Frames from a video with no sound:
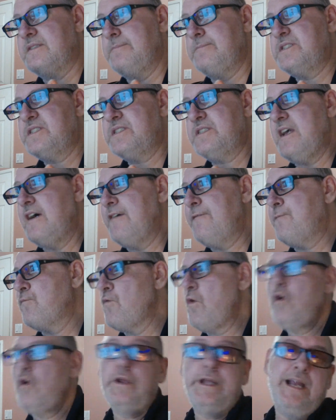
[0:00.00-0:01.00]
stuff
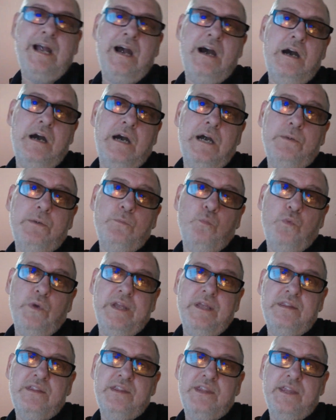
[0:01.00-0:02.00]
rolling on
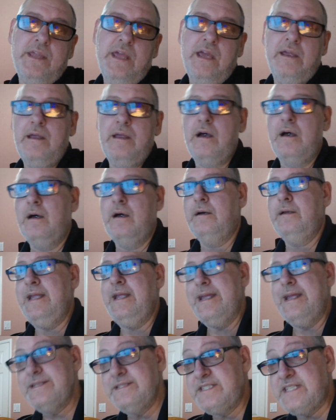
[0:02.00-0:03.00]
with
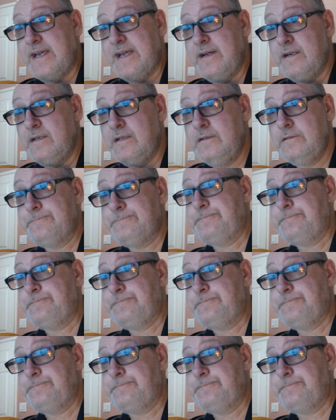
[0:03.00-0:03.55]
Intel.